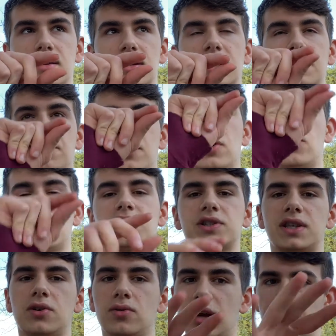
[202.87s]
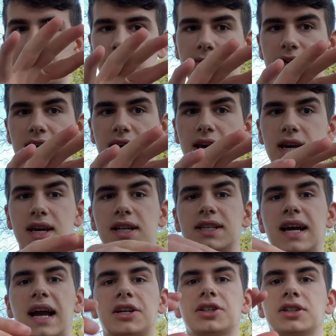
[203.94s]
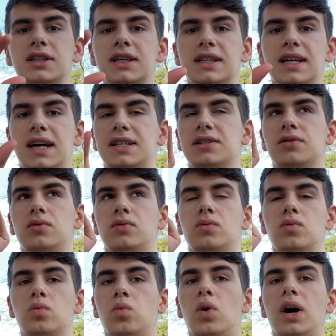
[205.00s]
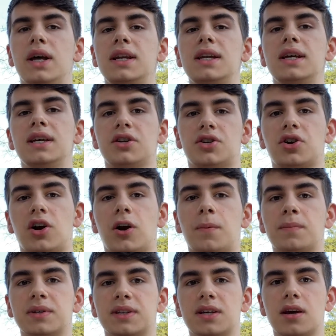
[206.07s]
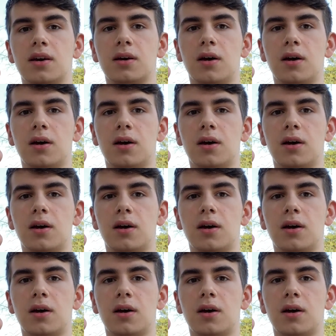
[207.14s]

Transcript: the different equations that you get from the EA to actually get 1 in terms